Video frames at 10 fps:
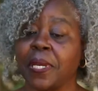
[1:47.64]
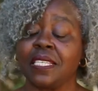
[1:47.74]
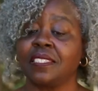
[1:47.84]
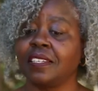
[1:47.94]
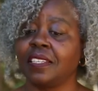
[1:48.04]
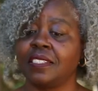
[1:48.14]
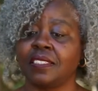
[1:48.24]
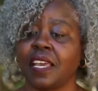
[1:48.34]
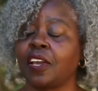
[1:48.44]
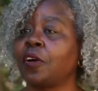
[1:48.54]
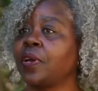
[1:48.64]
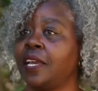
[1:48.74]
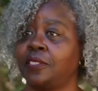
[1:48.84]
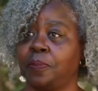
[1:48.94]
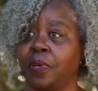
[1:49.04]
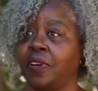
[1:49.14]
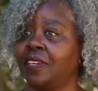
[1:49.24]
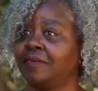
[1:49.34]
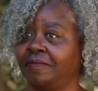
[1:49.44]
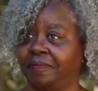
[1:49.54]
basically saying, okay, Spirit.